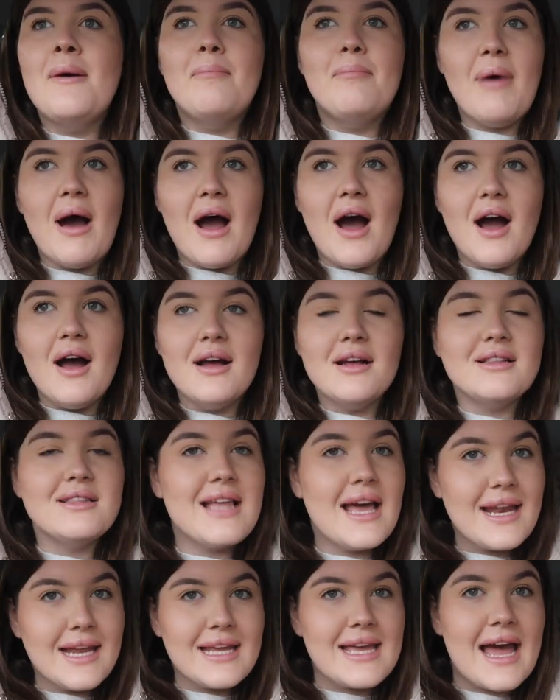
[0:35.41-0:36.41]
But
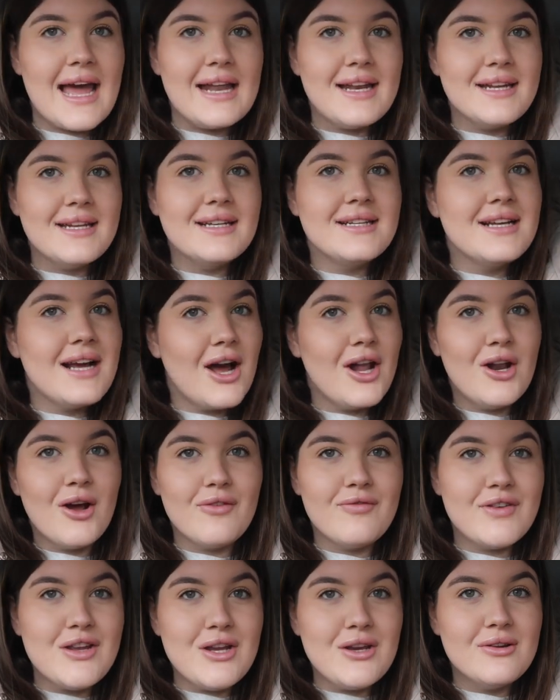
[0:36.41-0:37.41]
then again, a
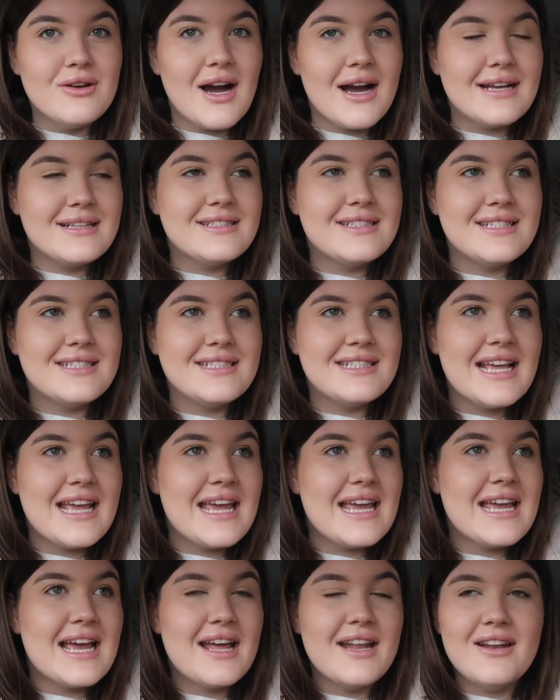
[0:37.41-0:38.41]
lot for you guys to
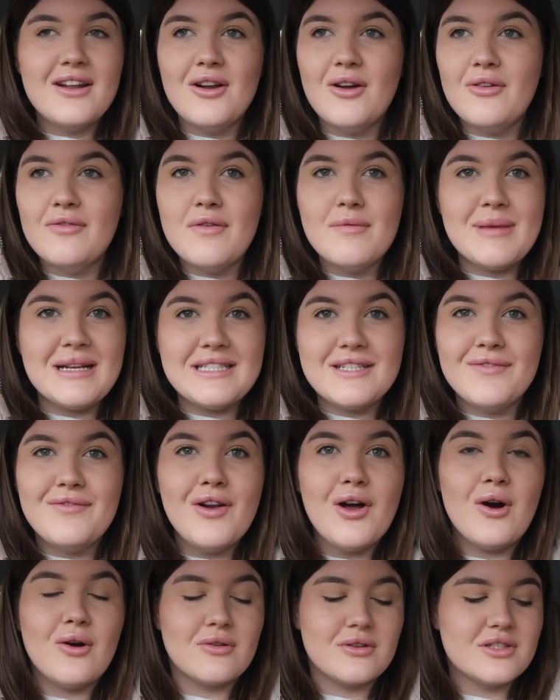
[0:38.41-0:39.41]
see and a lot for me to
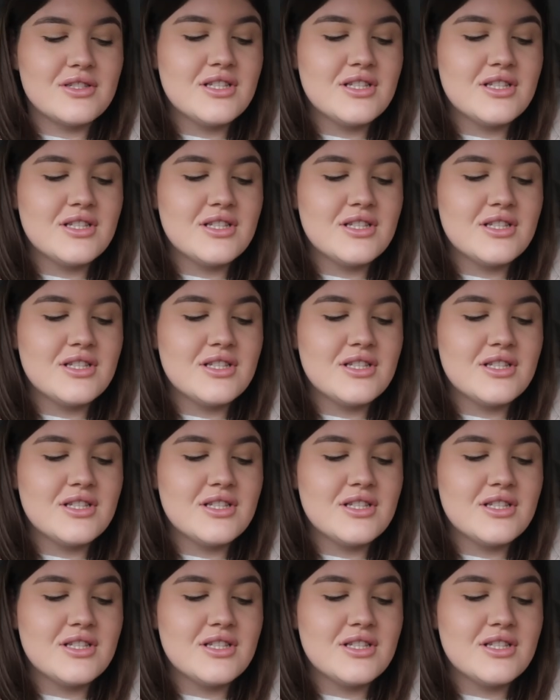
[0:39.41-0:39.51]
vlog.